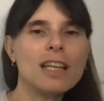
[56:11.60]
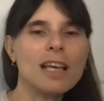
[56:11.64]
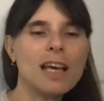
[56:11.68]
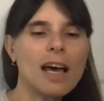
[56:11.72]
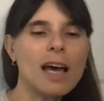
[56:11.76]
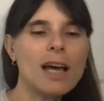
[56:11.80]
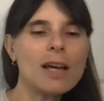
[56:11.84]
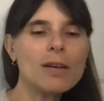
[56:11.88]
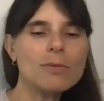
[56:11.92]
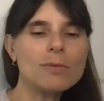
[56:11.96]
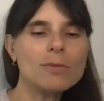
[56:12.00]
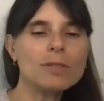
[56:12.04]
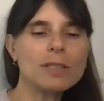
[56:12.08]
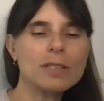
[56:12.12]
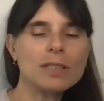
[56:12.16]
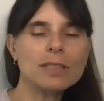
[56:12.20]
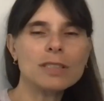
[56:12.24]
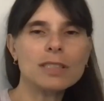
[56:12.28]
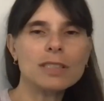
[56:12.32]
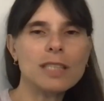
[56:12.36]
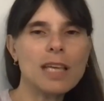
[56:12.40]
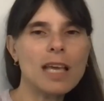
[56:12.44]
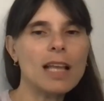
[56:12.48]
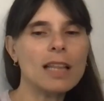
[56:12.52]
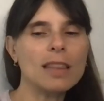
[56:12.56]
I were
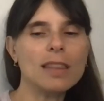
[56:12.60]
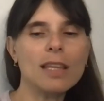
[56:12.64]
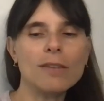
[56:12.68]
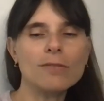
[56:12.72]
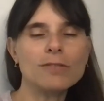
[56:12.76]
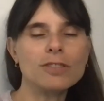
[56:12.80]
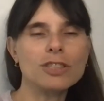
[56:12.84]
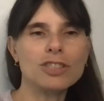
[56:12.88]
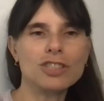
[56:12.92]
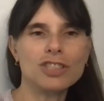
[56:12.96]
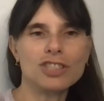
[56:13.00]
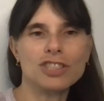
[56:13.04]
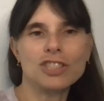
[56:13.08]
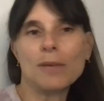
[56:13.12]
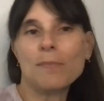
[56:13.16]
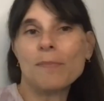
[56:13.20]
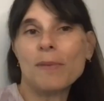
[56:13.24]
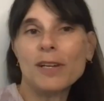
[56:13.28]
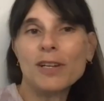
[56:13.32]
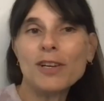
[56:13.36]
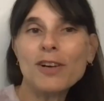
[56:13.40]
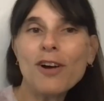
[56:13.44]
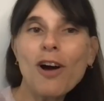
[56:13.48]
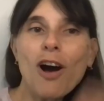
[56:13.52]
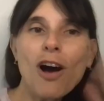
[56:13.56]
to say, I'd love to just jump
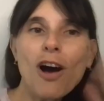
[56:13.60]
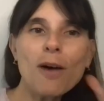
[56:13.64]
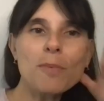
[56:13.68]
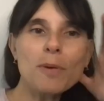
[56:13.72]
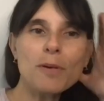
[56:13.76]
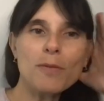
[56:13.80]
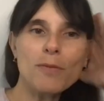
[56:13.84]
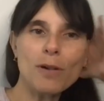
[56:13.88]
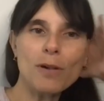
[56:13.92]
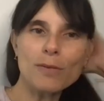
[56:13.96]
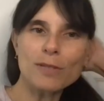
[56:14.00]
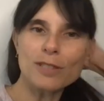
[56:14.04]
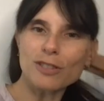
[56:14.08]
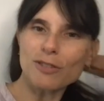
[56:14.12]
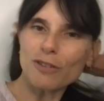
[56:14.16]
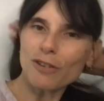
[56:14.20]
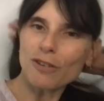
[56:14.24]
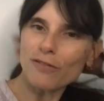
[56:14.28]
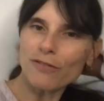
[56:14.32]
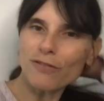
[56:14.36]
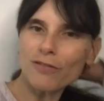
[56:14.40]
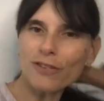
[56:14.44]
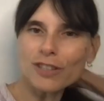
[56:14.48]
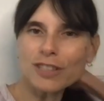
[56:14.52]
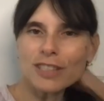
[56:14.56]
on a call before we do
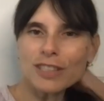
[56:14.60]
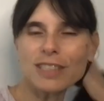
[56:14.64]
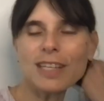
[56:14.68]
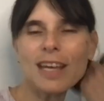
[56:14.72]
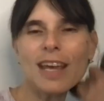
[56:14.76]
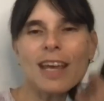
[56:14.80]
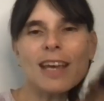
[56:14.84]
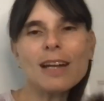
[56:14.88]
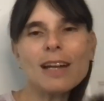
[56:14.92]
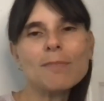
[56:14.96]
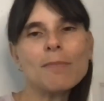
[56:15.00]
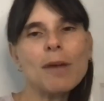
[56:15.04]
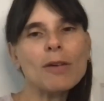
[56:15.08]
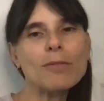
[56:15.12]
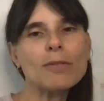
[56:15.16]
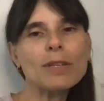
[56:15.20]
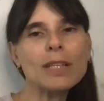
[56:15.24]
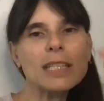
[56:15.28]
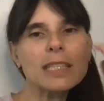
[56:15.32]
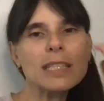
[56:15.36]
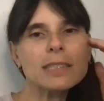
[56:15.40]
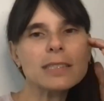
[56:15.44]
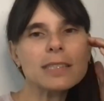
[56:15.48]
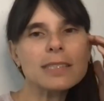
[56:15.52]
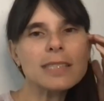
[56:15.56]
a first date, I'm not
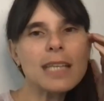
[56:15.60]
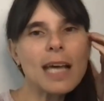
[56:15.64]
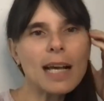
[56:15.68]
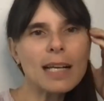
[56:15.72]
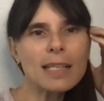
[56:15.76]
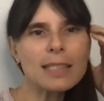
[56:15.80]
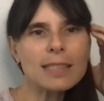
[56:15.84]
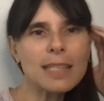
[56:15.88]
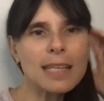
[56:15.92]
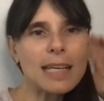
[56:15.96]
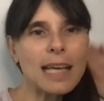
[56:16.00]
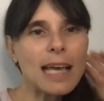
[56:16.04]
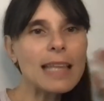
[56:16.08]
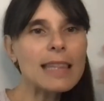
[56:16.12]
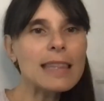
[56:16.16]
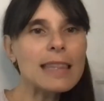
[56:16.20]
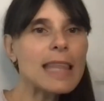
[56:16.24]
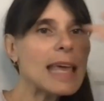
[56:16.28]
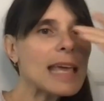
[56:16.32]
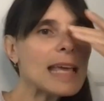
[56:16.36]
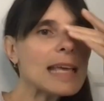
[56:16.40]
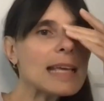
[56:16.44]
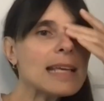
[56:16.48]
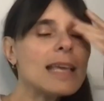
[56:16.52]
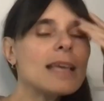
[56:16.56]
really into texting, and
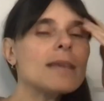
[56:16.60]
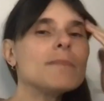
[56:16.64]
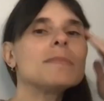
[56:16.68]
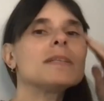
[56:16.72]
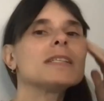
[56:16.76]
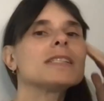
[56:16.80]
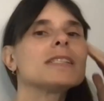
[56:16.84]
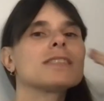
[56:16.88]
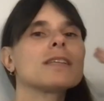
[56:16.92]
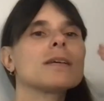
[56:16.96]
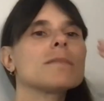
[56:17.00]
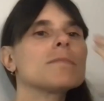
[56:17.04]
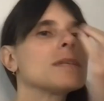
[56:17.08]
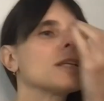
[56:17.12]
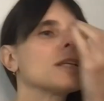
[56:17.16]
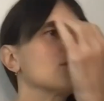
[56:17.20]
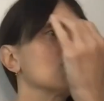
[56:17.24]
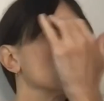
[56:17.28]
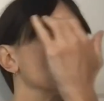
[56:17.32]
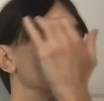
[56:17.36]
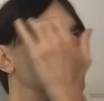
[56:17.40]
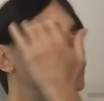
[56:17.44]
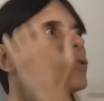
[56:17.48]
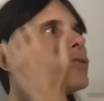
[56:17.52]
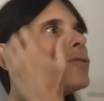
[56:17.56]
they gave me some
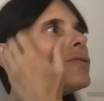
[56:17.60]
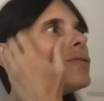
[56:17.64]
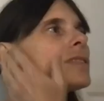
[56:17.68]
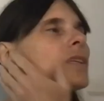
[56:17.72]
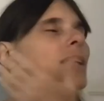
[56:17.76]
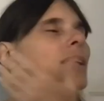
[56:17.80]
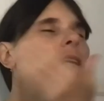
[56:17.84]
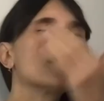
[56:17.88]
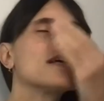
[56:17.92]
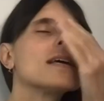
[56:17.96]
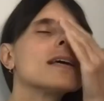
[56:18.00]
excuse,